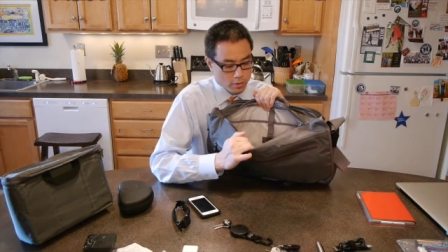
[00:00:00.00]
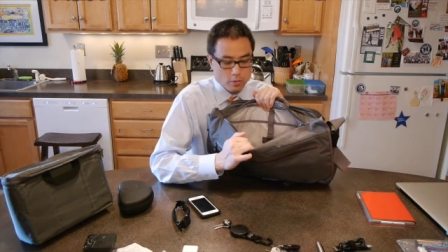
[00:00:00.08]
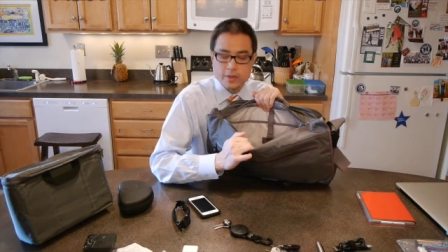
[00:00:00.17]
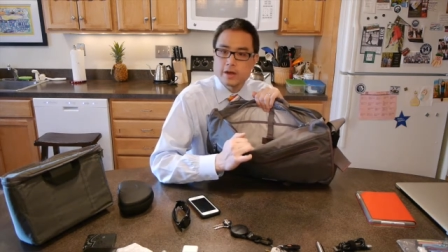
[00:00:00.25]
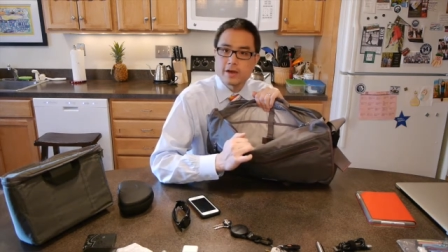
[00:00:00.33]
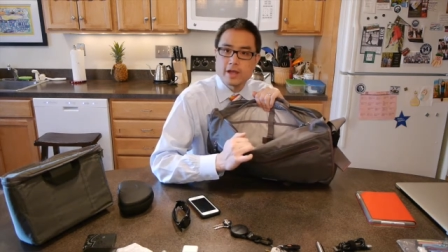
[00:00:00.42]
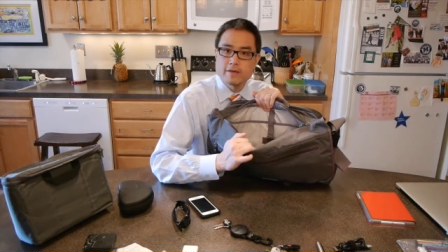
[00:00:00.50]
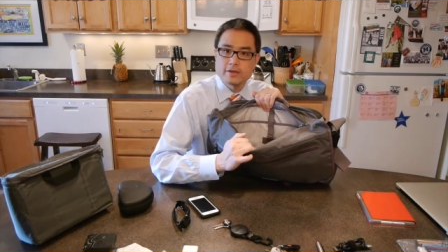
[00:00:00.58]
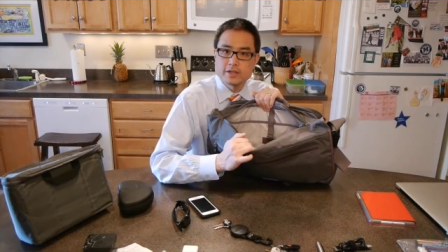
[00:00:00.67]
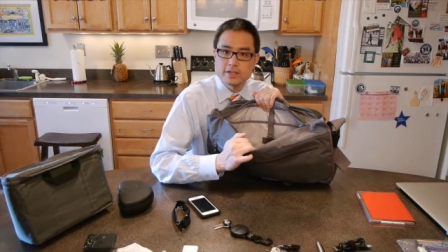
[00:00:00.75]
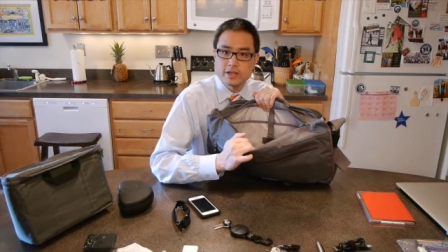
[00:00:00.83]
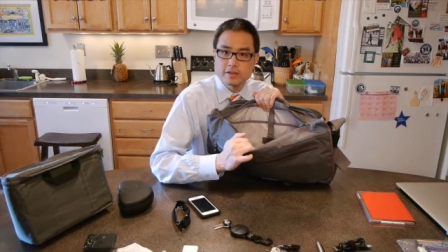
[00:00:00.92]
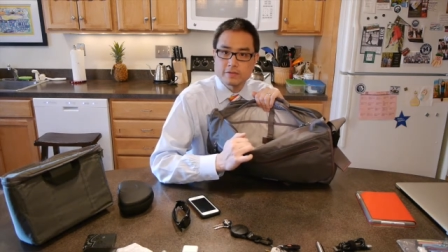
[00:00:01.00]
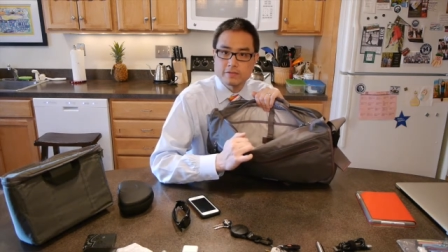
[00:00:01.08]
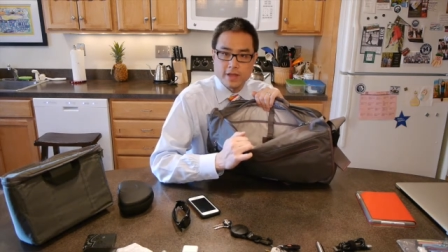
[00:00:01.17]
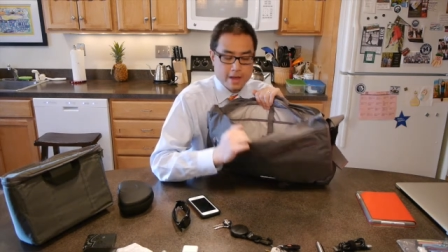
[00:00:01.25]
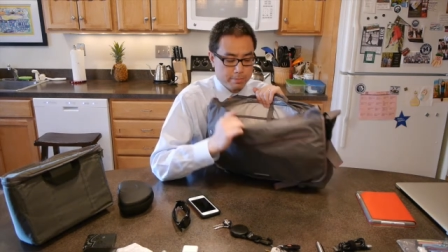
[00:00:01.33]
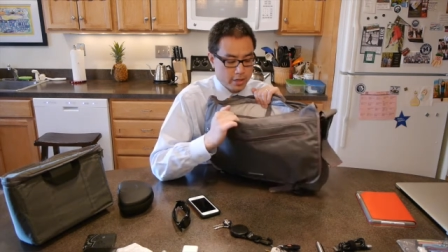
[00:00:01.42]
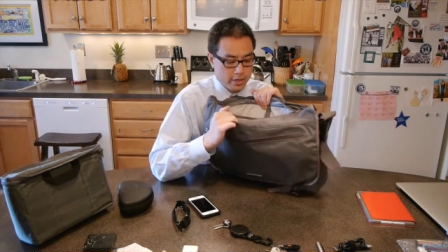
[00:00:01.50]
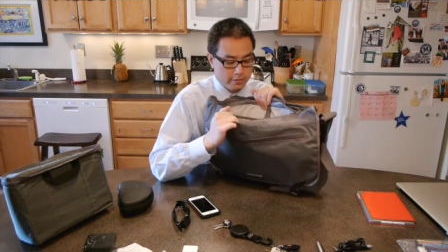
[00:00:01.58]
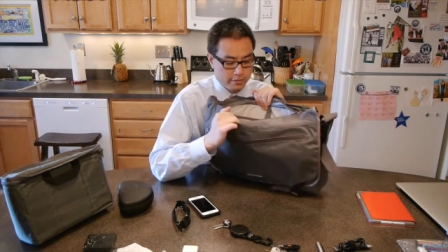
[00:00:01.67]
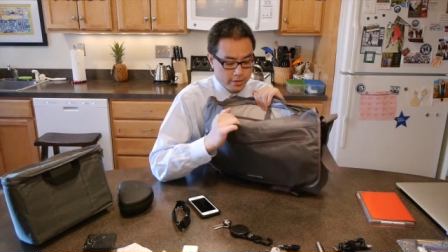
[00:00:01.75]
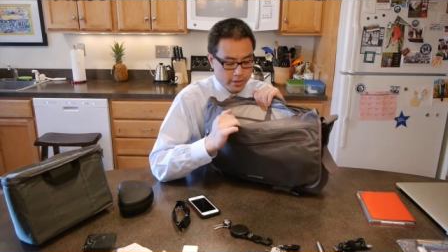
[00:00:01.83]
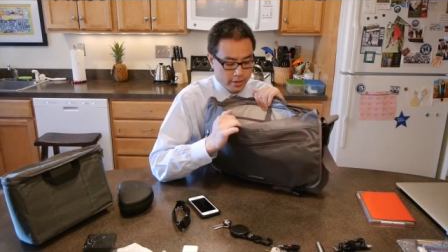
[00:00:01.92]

without having to take the flap off.